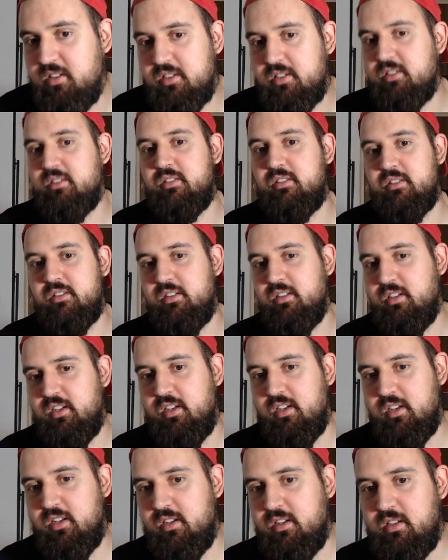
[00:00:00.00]
Uh,
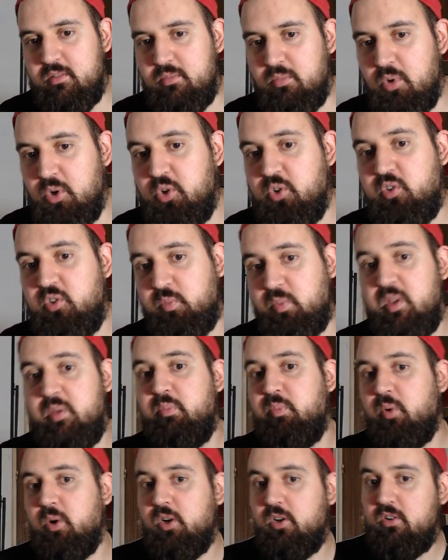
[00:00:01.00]
most
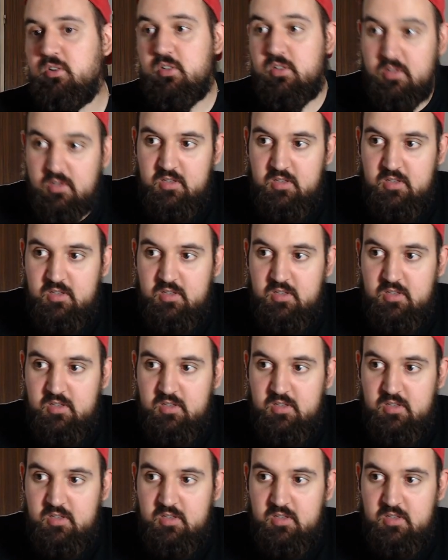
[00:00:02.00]
people